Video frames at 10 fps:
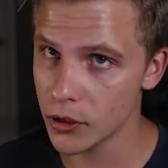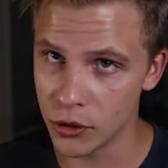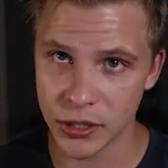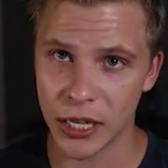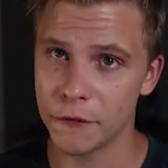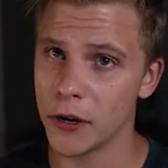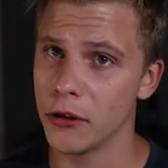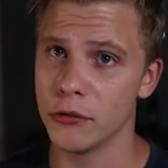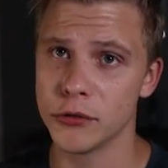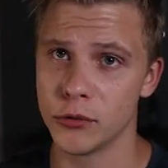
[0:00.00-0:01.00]
You just got to
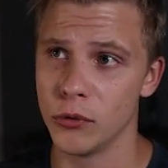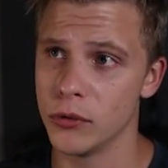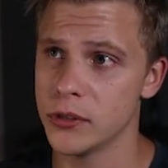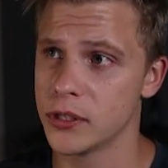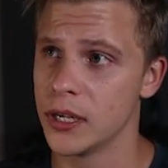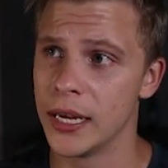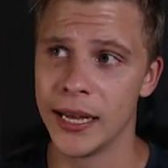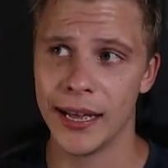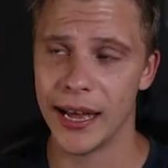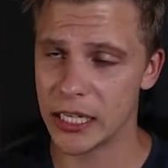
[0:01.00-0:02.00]
follow those rules
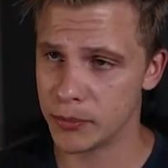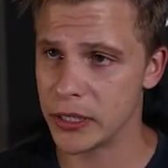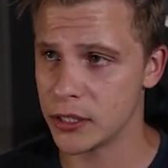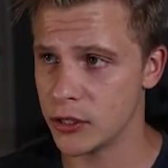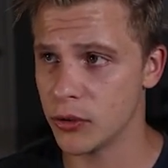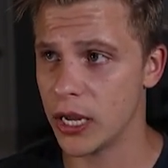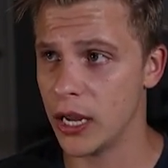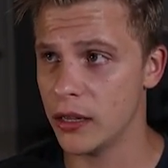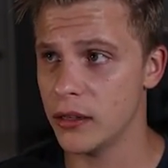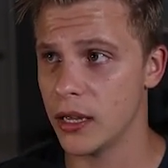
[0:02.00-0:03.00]
as best as you
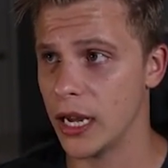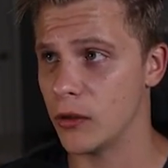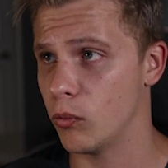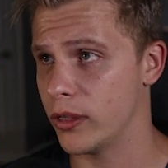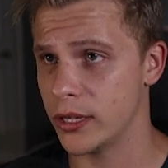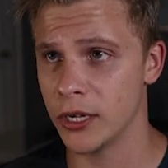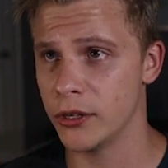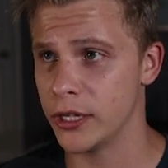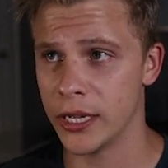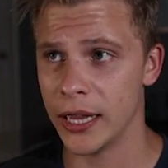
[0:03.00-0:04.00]
can, and when they tell
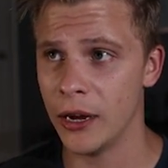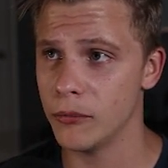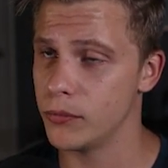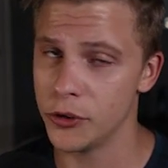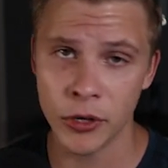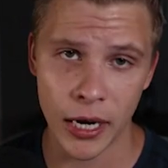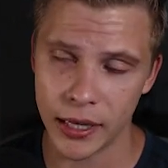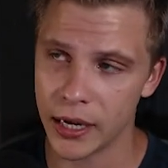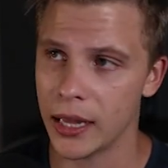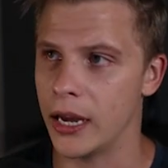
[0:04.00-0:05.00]
you to get out, you got
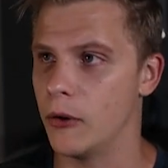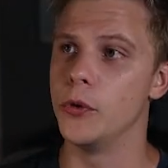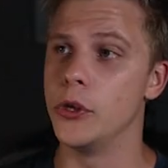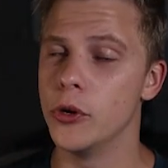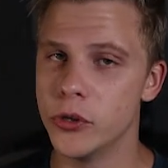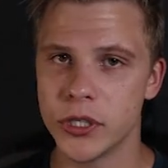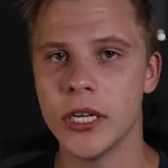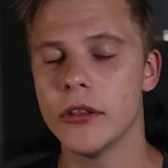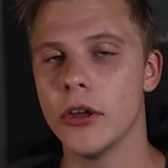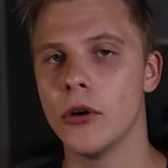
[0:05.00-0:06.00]
to get out.
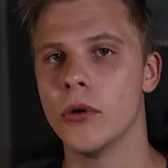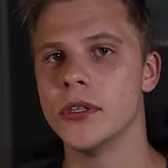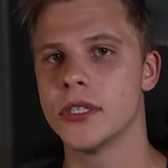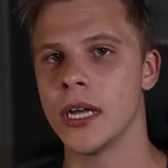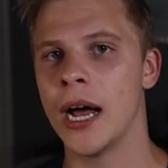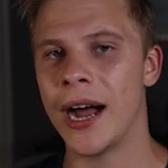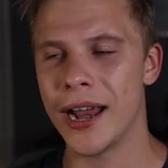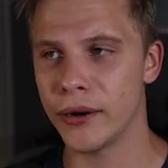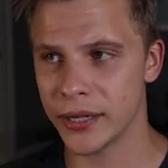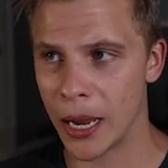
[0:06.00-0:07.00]
Using those
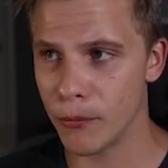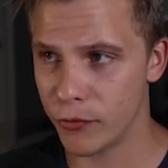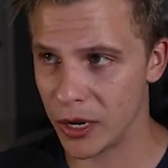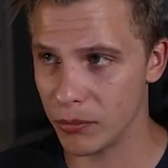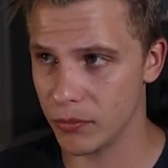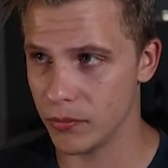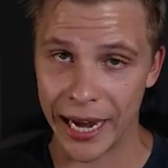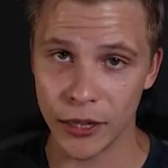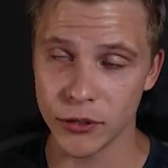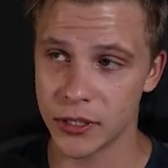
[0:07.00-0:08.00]
higher time frame
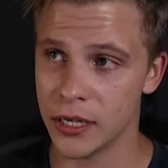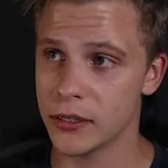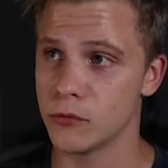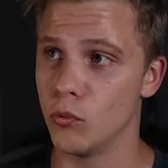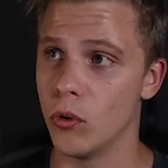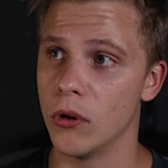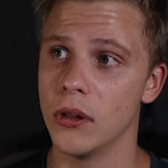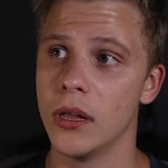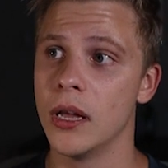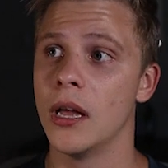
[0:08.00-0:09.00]
candlesticks
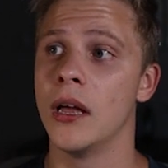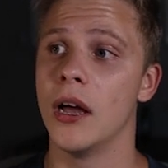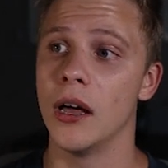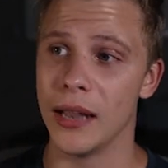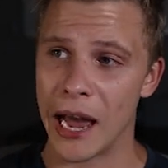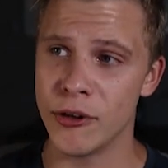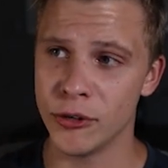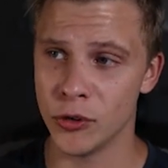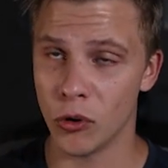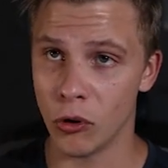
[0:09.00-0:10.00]
will allow
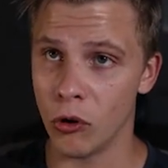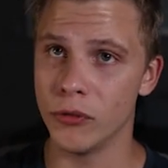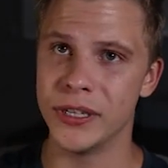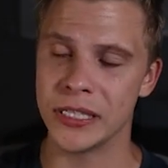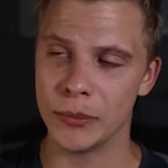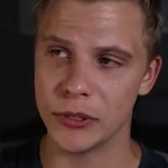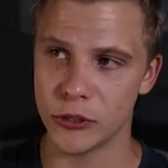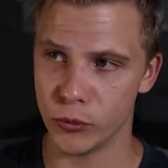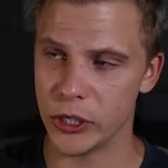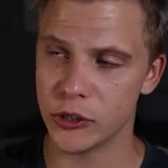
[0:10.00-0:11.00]
you to hold these type of
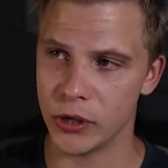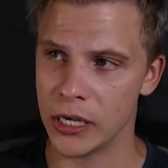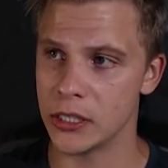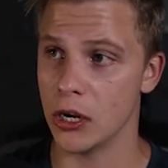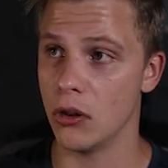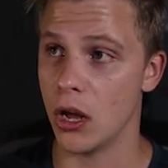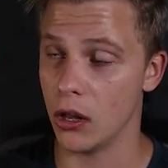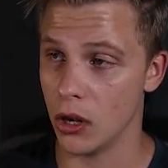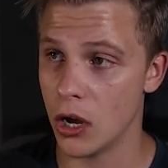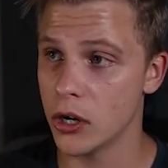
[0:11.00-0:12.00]
swing trades a
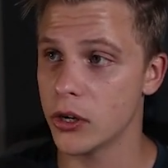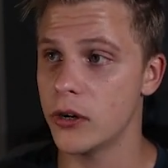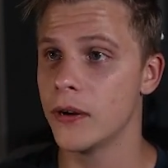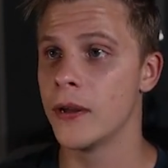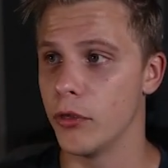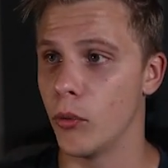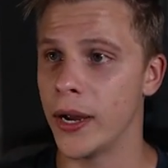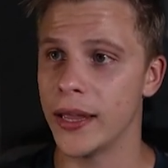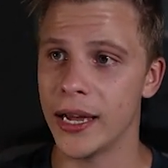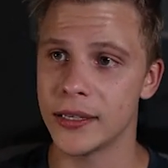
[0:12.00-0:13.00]
lot longer. The
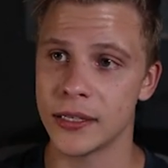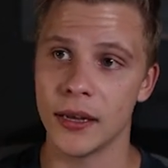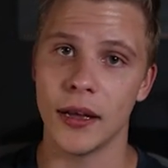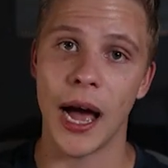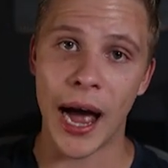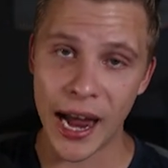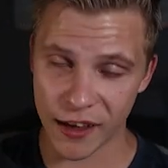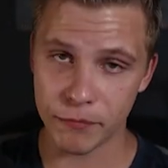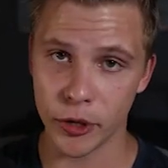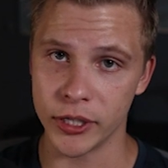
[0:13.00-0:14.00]
way that I
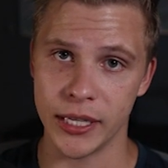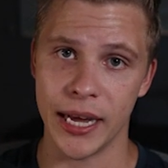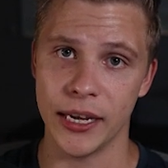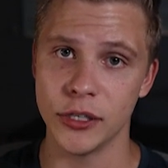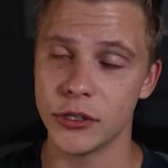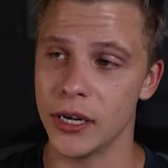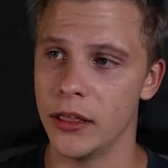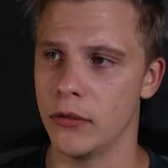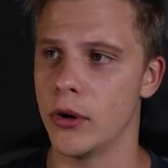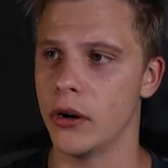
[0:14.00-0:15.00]
have built an edge
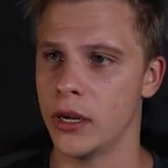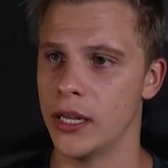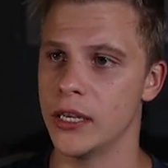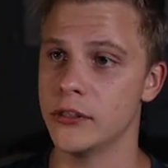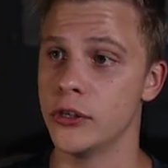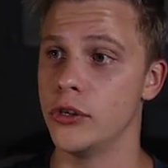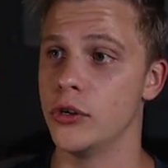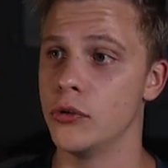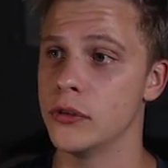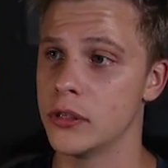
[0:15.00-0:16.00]
in the market is to
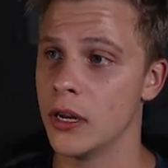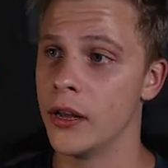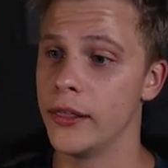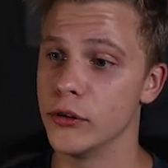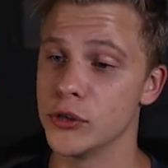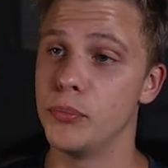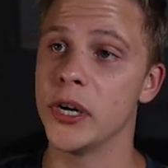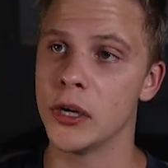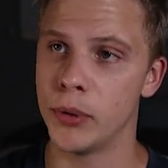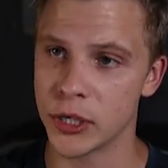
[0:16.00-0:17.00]
use those
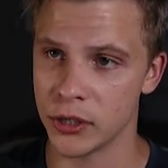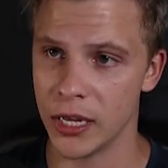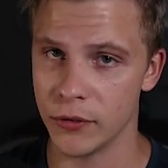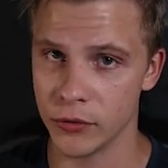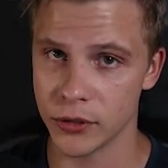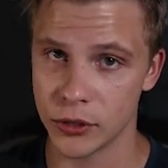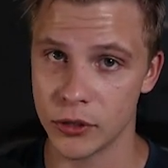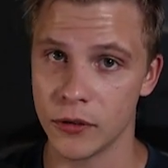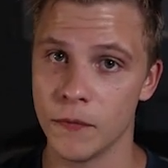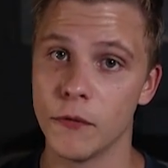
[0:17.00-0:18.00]
bigger picture levels
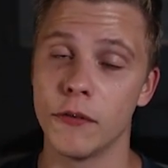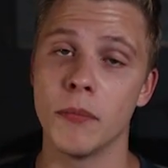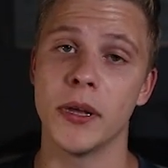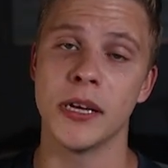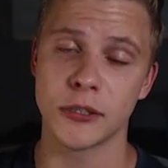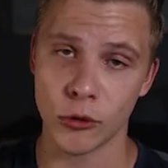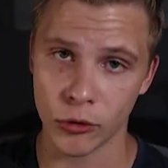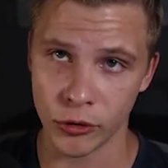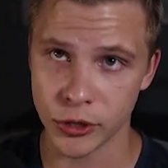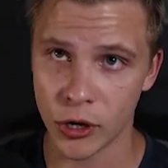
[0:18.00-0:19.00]
from the
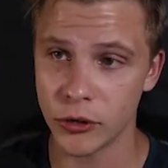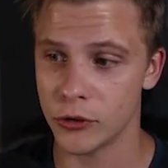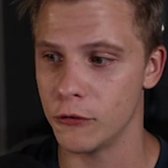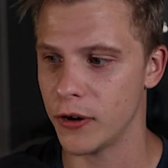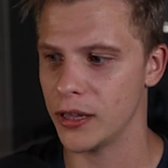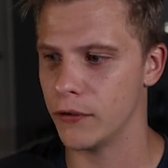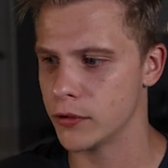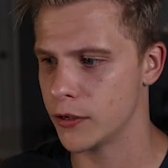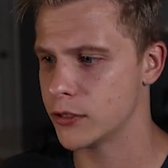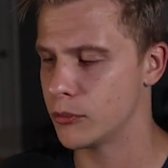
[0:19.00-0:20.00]
historical chart to find
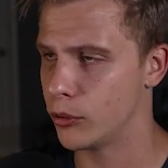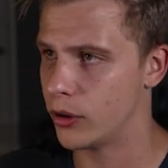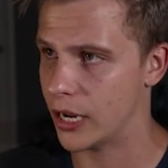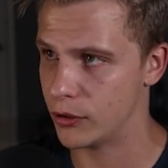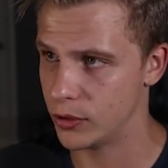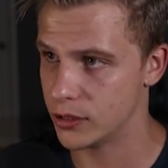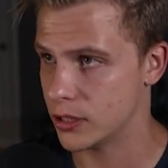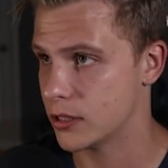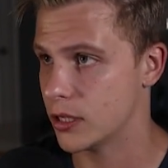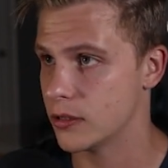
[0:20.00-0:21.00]
levels of support and
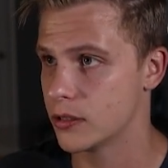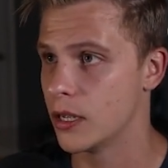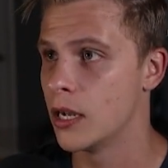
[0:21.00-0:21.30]
resistance.